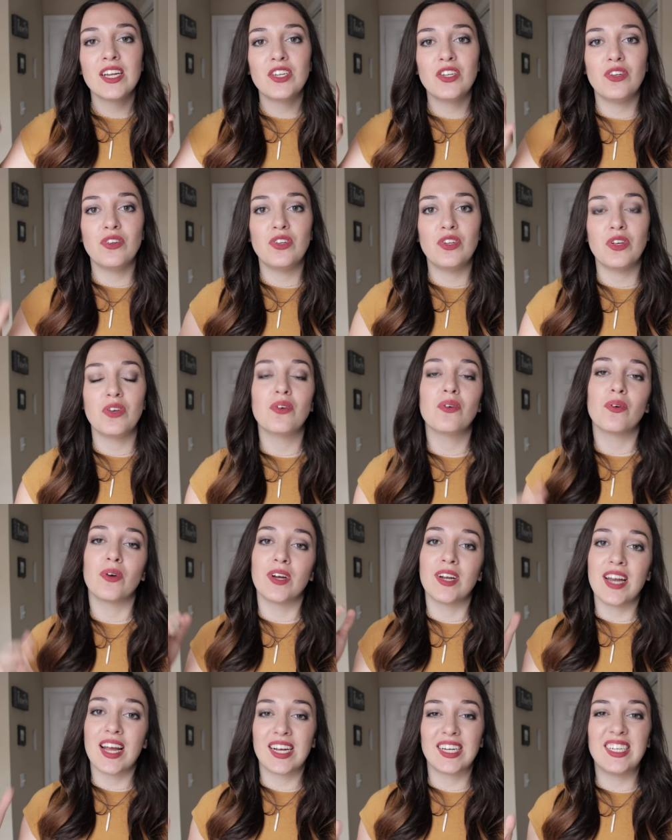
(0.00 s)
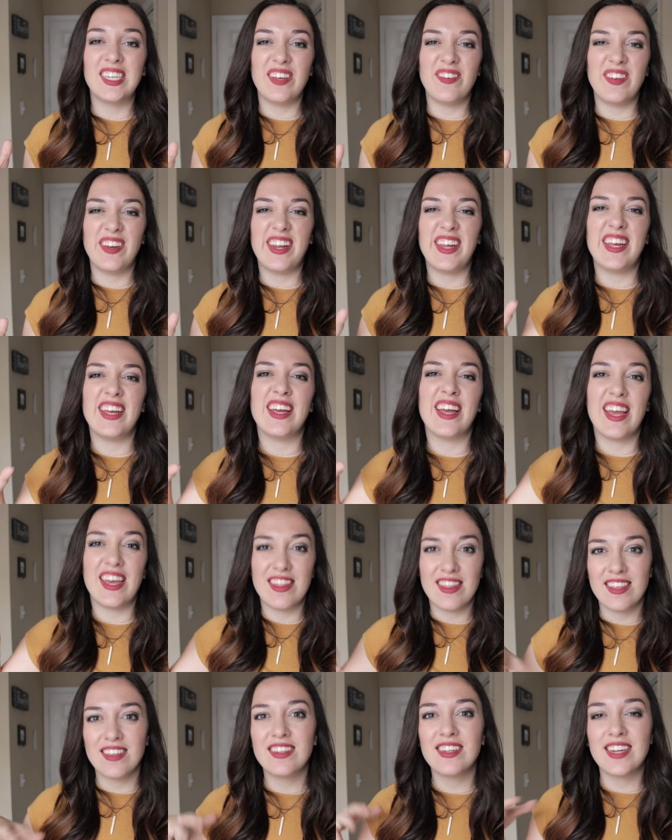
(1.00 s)
to do or an activity
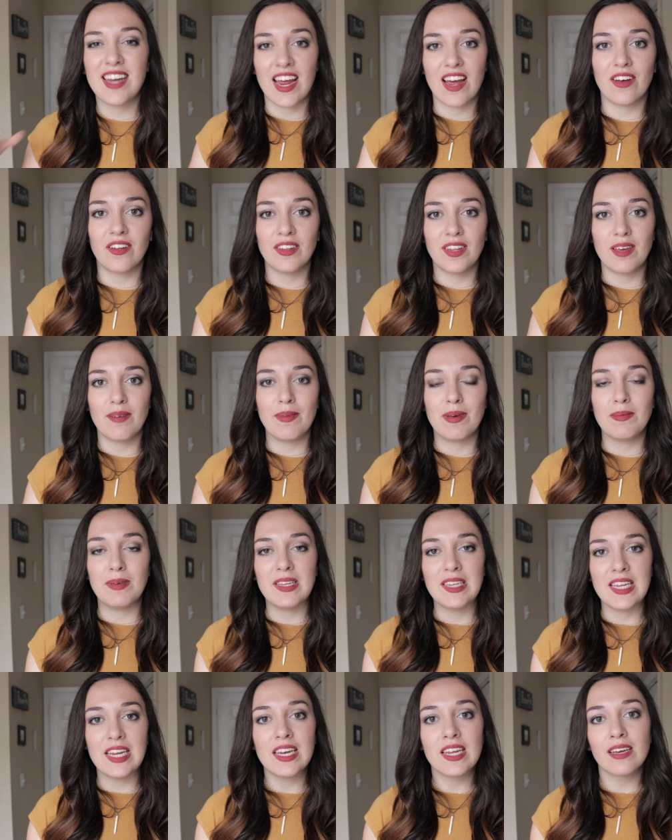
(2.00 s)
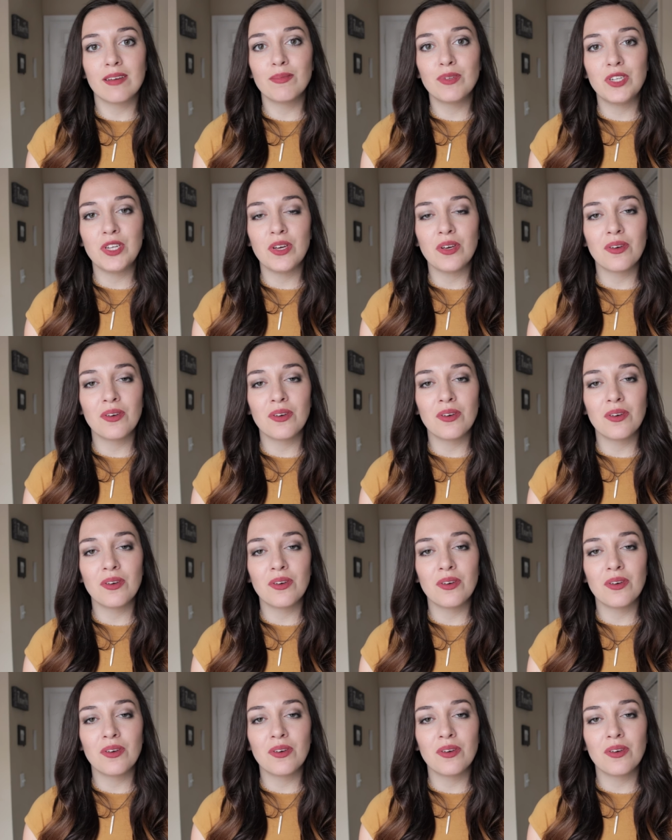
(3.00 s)
in this town that you may be sending him to.